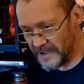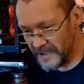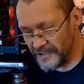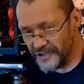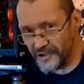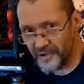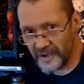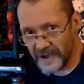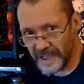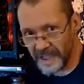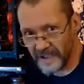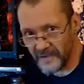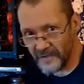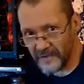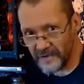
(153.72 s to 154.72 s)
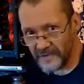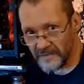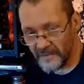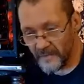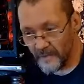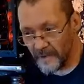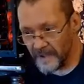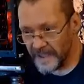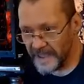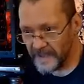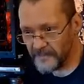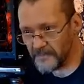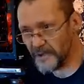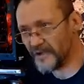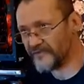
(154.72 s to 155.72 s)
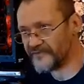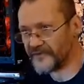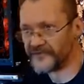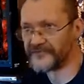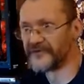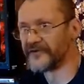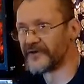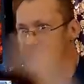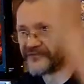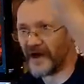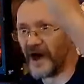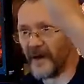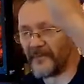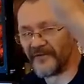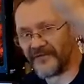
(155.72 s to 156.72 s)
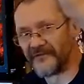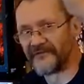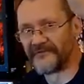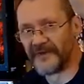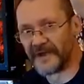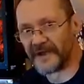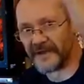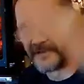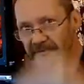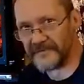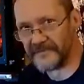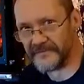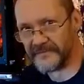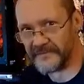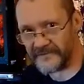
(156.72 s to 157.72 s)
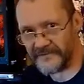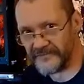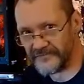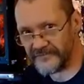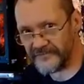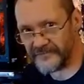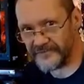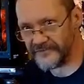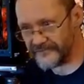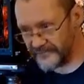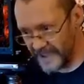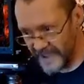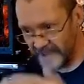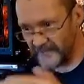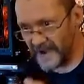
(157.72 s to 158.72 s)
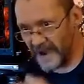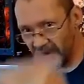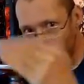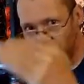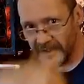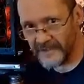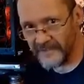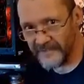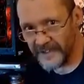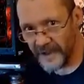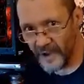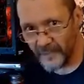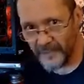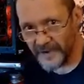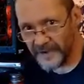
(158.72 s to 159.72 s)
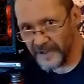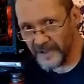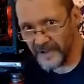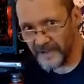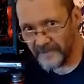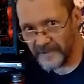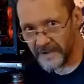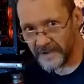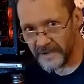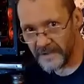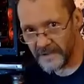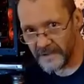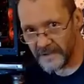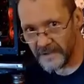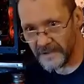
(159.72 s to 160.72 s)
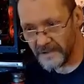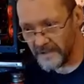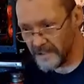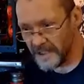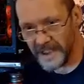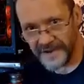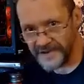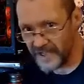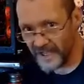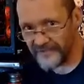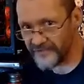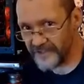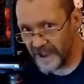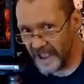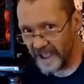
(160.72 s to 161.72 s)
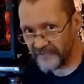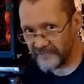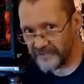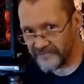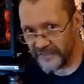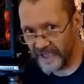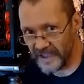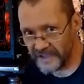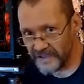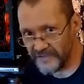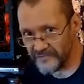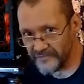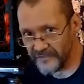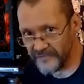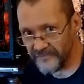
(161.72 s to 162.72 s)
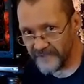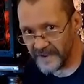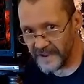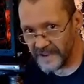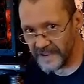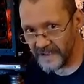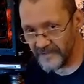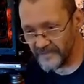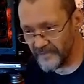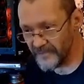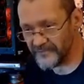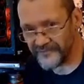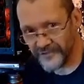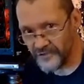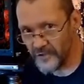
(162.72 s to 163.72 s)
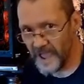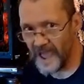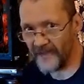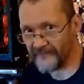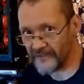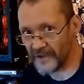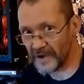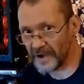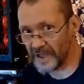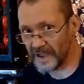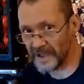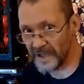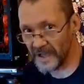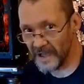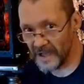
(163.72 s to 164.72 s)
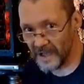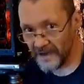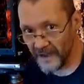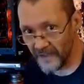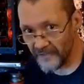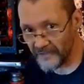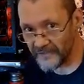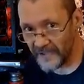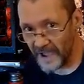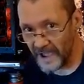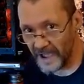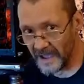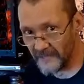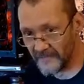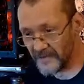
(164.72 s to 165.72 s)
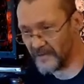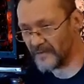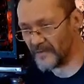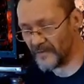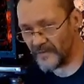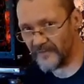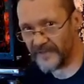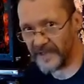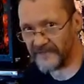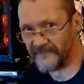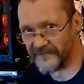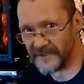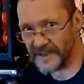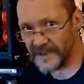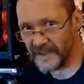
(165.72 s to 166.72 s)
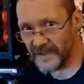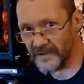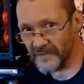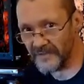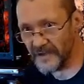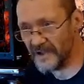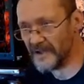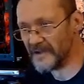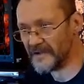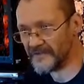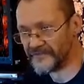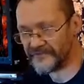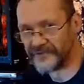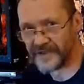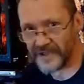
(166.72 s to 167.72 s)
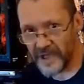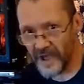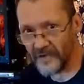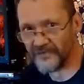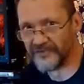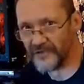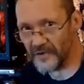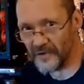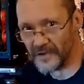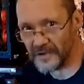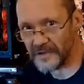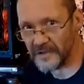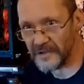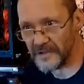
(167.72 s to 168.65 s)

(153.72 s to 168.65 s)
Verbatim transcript: You click on it, well, it moves it to the top of the frickin' the same area that opened up it doesn't actually take you to the video. So you have to click another time on that video to go to it